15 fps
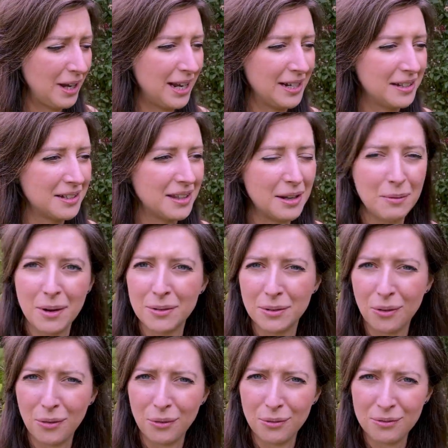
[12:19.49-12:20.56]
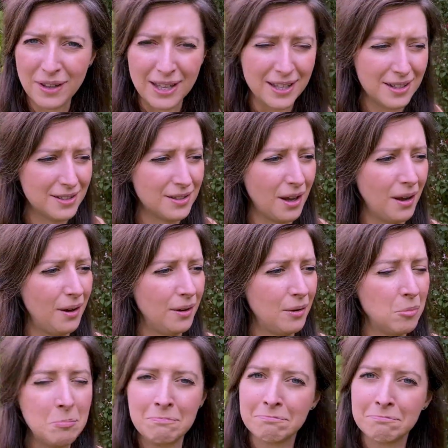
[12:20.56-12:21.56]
and they won't all fit, so